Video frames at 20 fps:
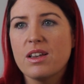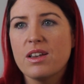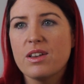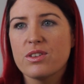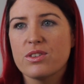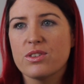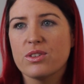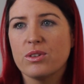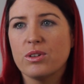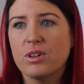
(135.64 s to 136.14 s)

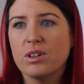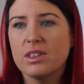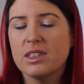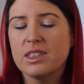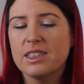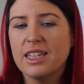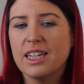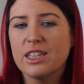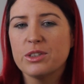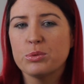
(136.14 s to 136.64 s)
So
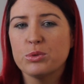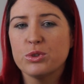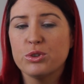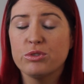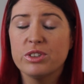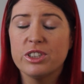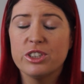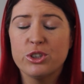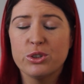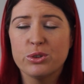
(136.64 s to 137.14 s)
that
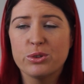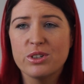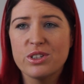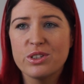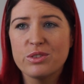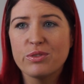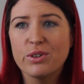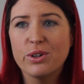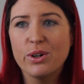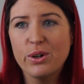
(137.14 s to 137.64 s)
was
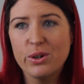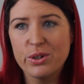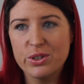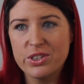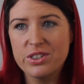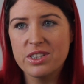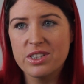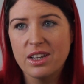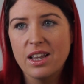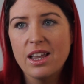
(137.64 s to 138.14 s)
reassurance for
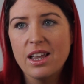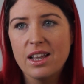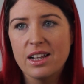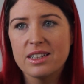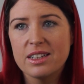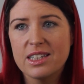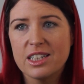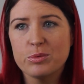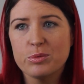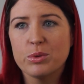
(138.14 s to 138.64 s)
us
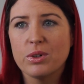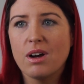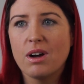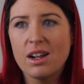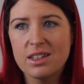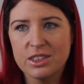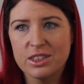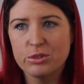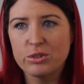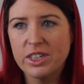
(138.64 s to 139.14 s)
that we're
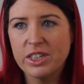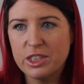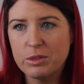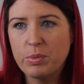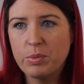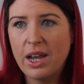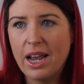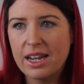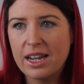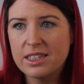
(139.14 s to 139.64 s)
on the
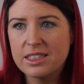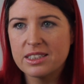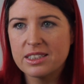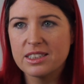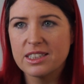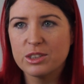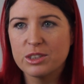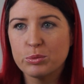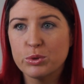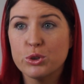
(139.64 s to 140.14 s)
right
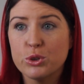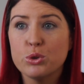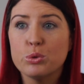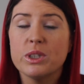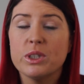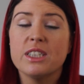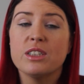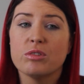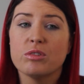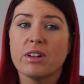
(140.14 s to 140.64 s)
path, that we're
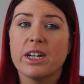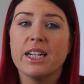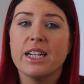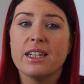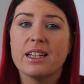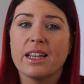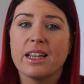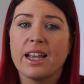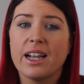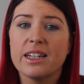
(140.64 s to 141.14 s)
doing the
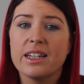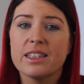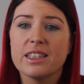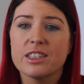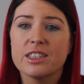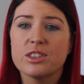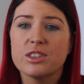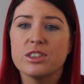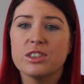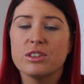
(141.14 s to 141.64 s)
right thing,
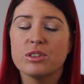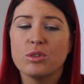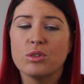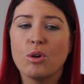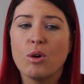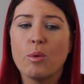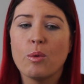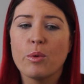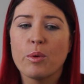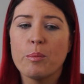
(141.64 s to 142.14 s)
that
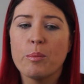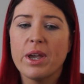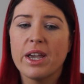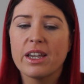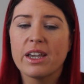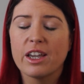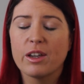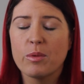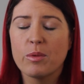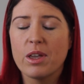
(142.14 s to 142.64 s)
we're
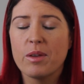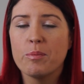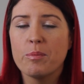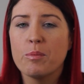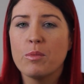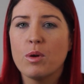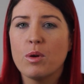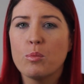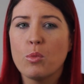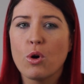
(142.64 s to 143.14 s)
making
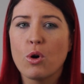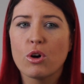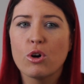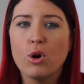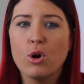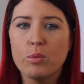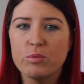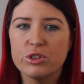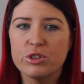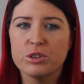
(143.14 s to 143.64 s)
him more
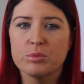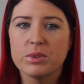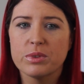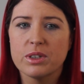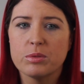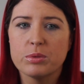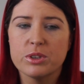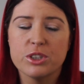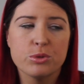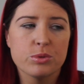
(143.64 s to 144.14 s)

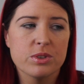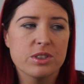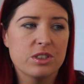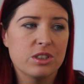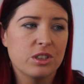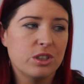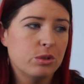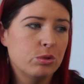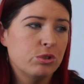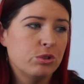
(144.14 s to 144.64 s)
comfortable, which was
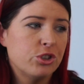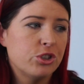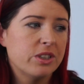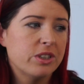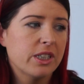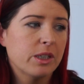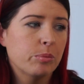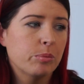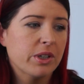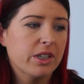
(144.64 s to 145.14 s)
the huge
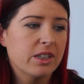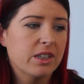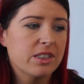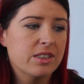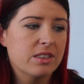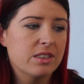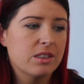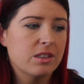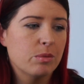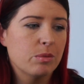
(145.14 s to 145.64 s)
thing,
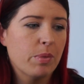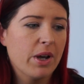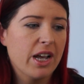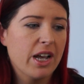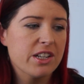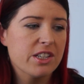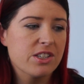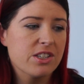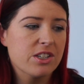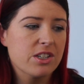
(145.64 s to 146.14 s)
because the
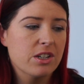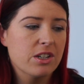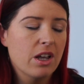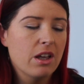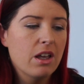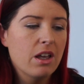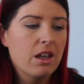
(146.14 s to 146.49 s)
past